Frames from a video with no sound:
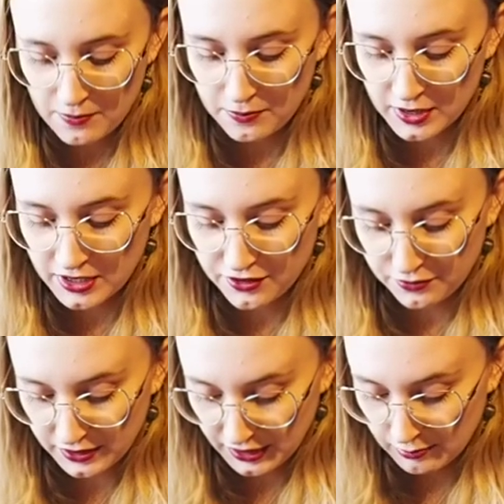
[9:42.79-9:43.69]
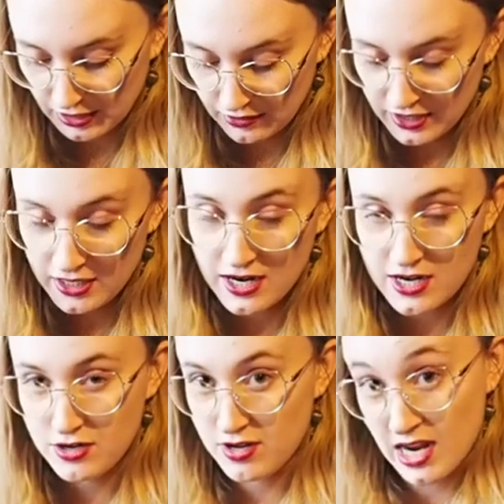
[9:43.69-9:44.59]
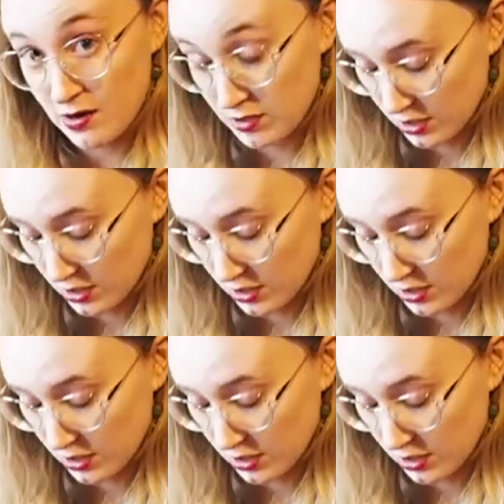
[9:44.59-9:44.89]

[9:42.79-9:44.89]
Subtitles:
but you're really bloated and you can't wear a